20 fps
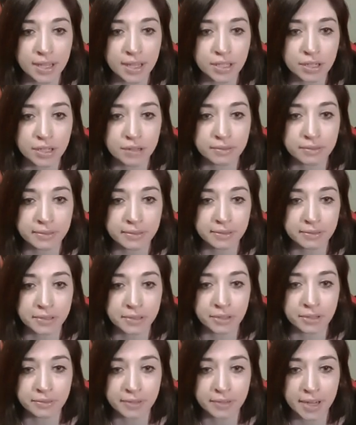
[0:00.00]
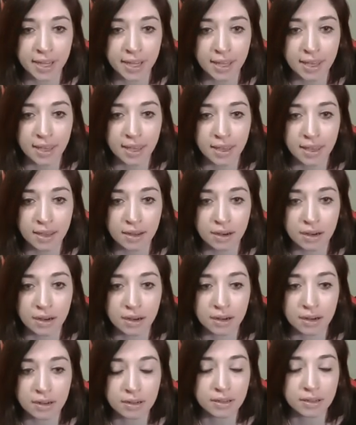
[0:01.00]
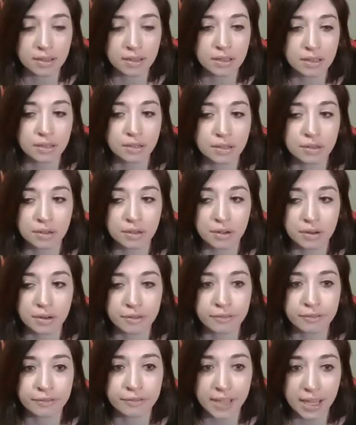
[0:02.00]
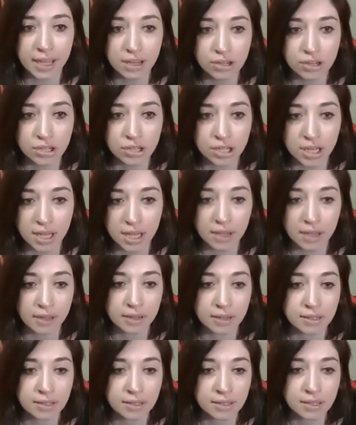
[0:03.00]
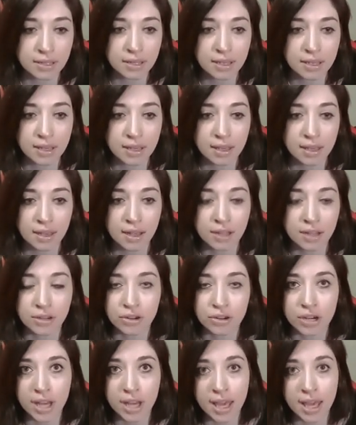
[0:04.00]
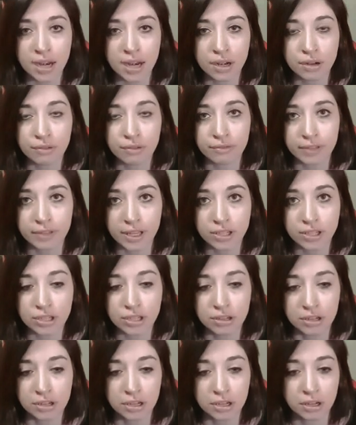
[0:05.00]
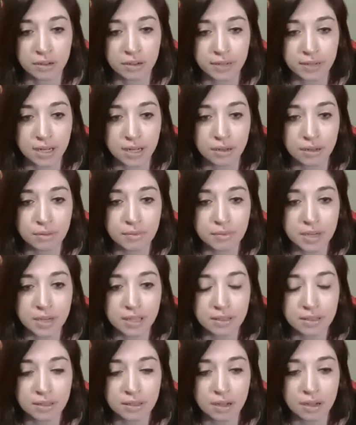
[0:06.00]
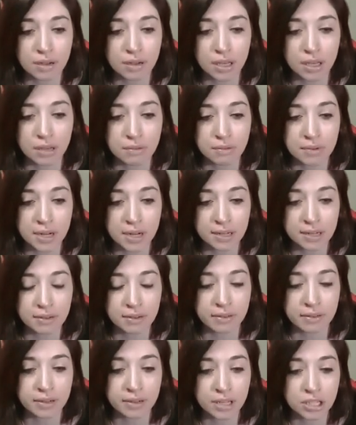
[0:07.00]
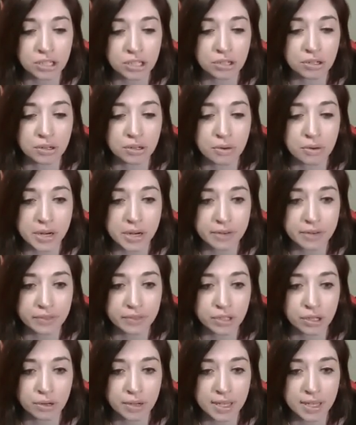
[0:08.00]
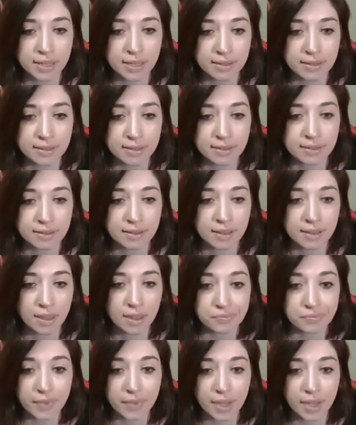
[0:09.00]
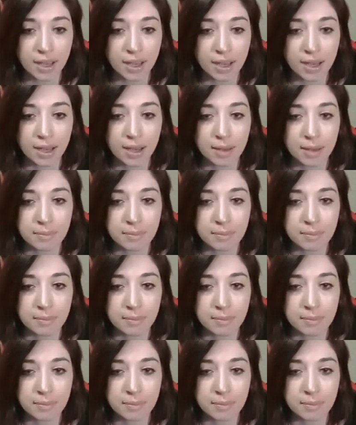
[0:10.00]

your rig here. You'll go to flight sheet, and you're going to add a new flight sheet. You're going to create a new one. So you want to get your coin of choice, and